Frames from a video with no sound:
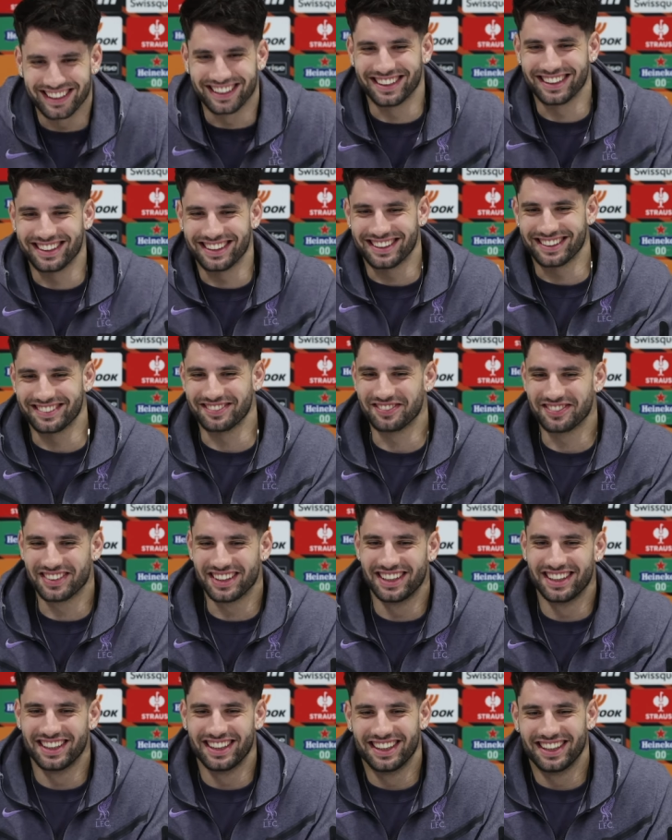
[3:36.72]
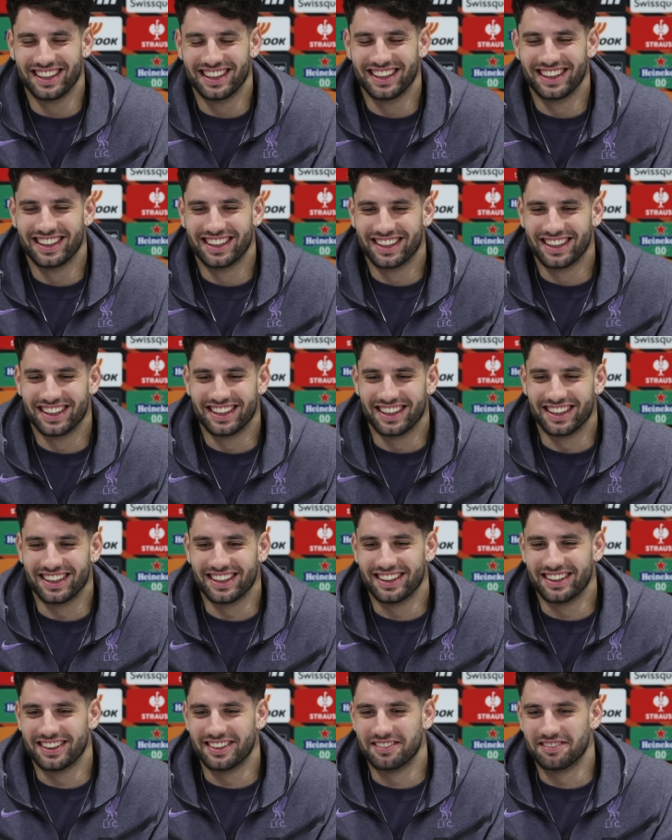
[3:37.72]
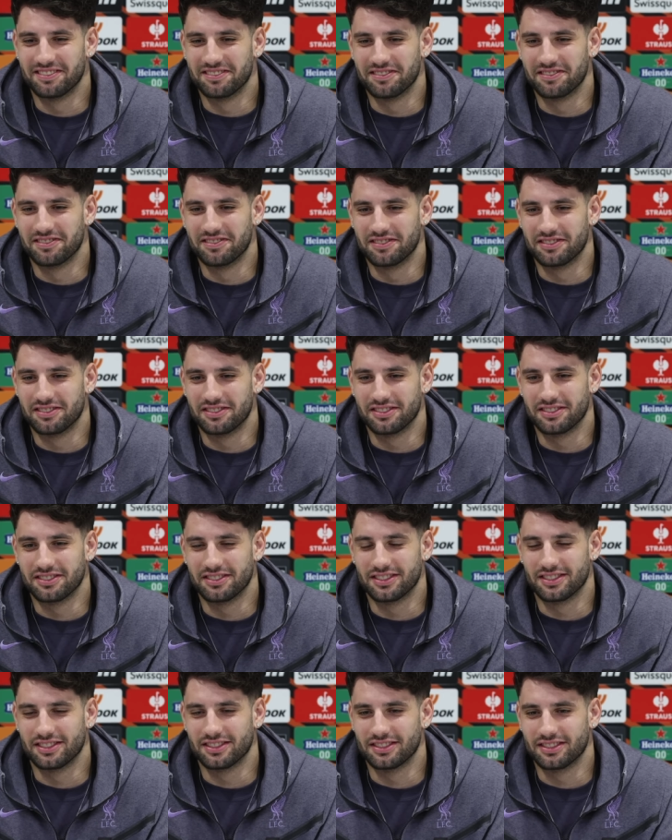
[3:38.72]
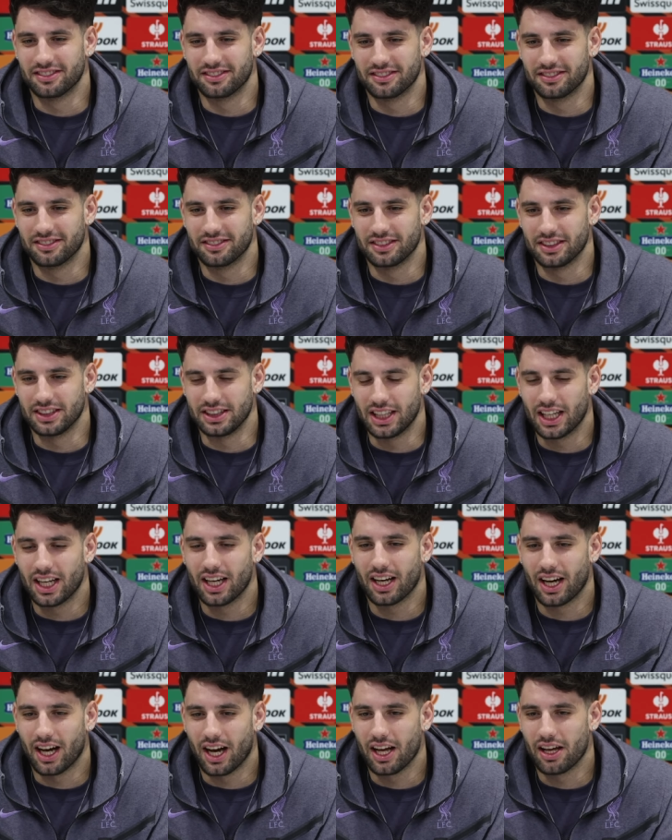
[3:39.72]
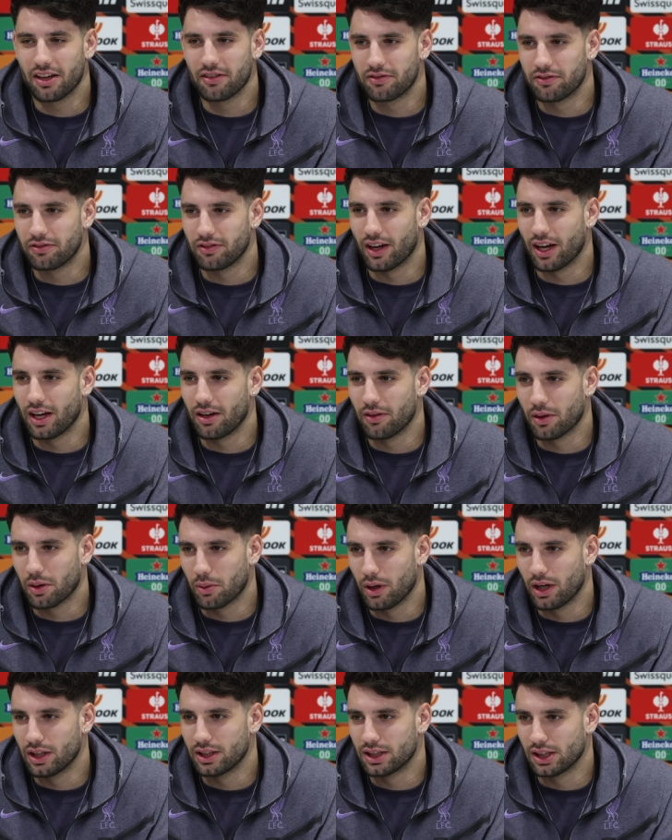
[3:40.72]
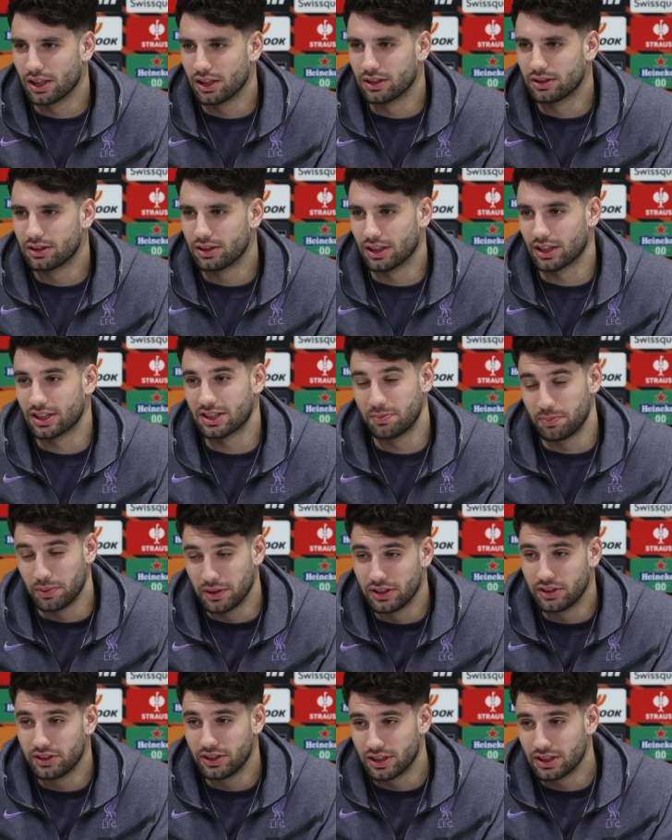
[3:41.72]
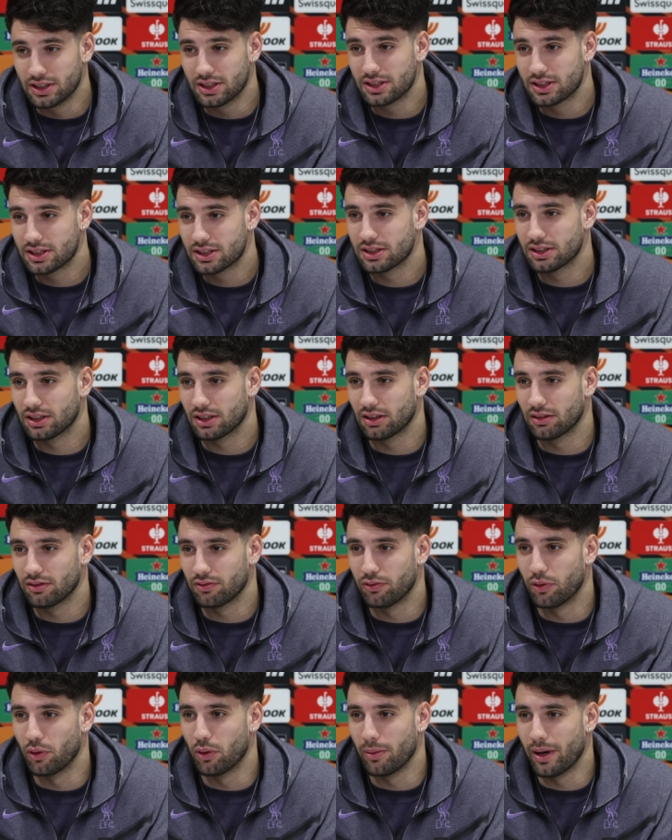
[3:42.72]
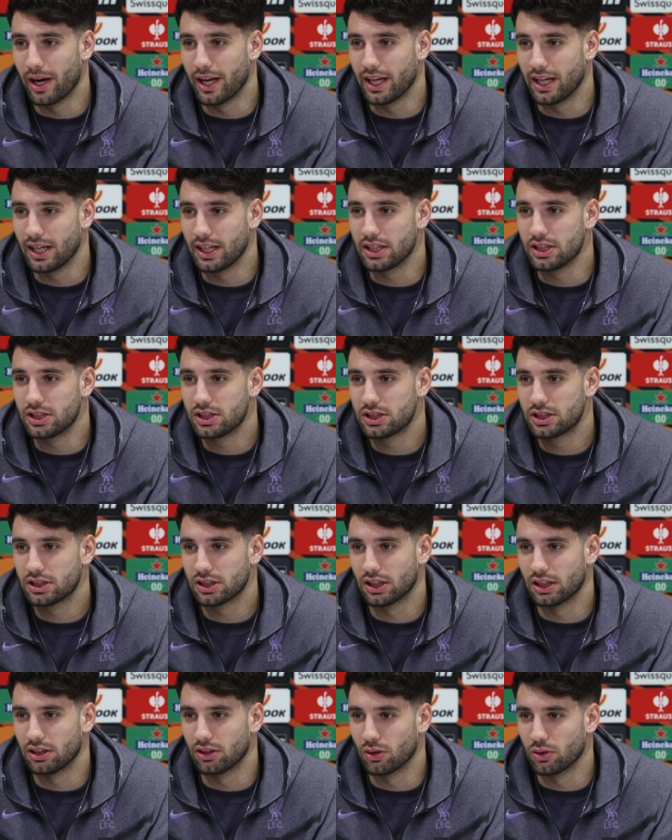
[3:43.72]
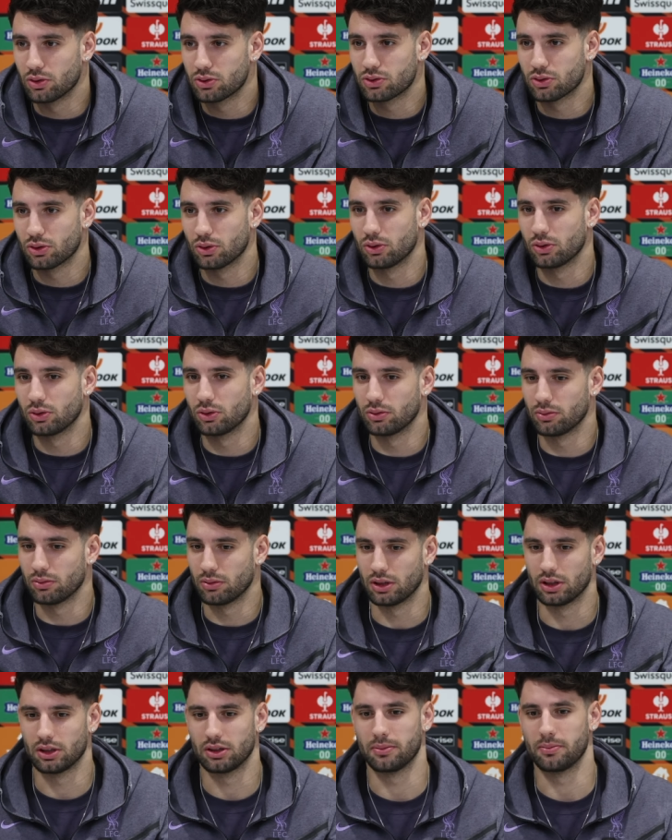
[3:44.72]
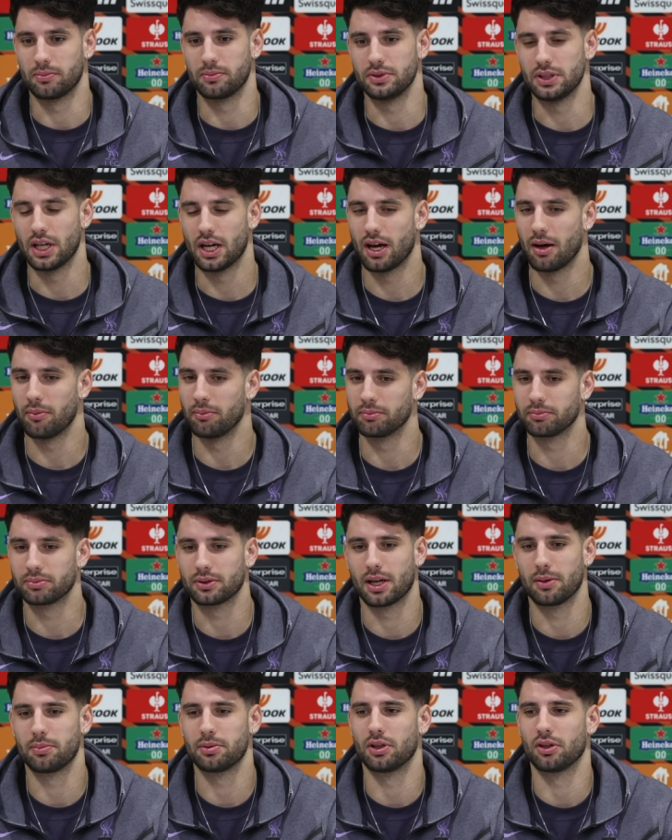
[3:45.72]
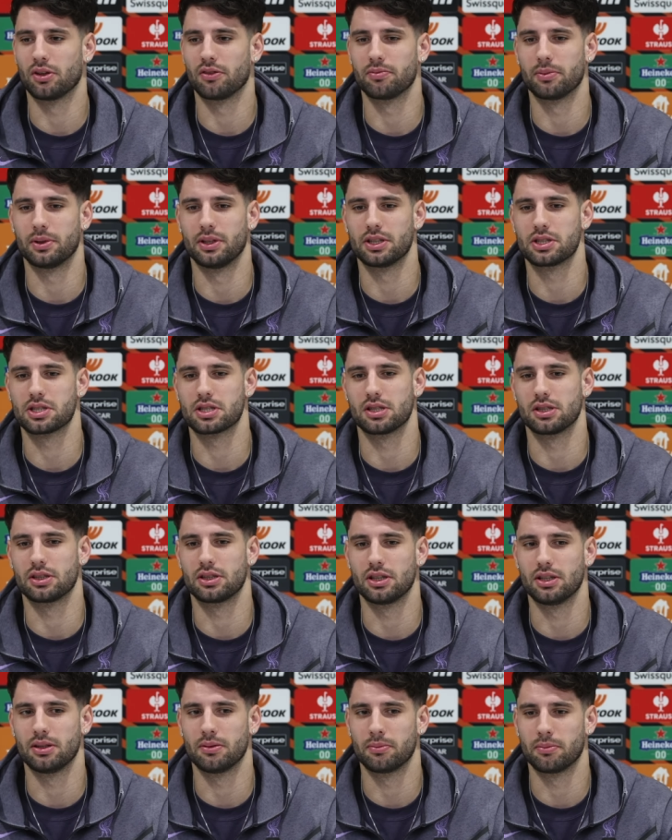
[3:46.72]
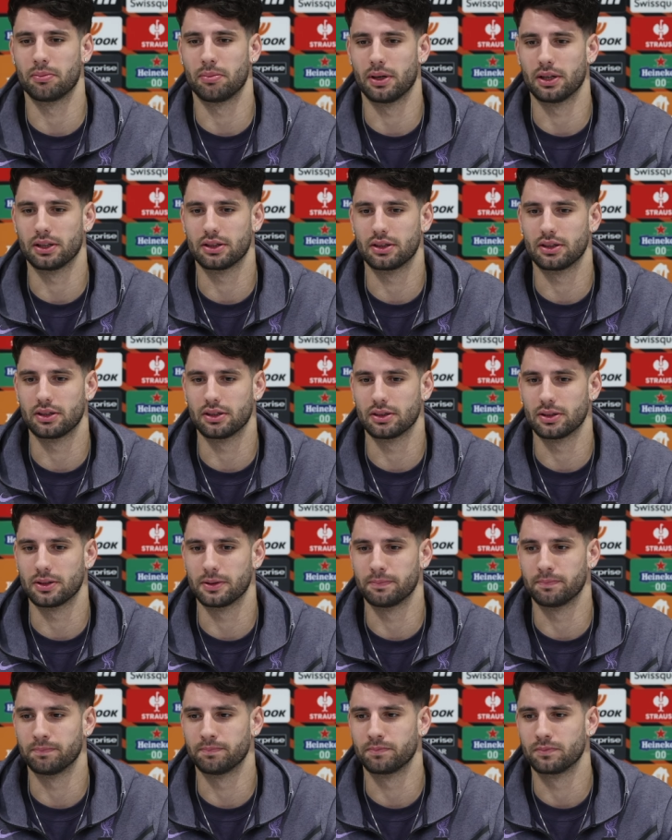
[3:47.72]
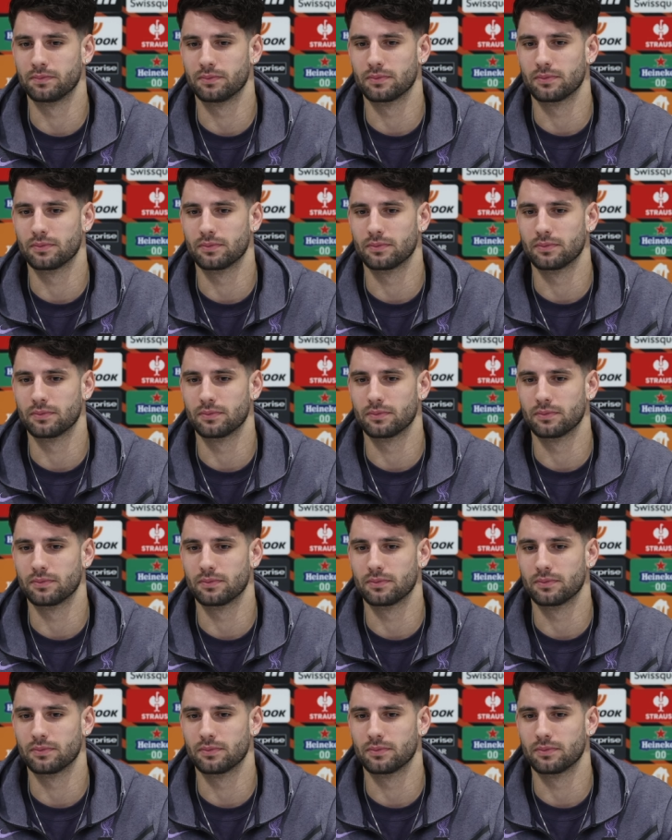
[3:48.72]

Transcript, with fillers: um, um, yeah, I have I have quite a lot experience for my age, and also um, yeah, I'm captain of my national team, but. Um,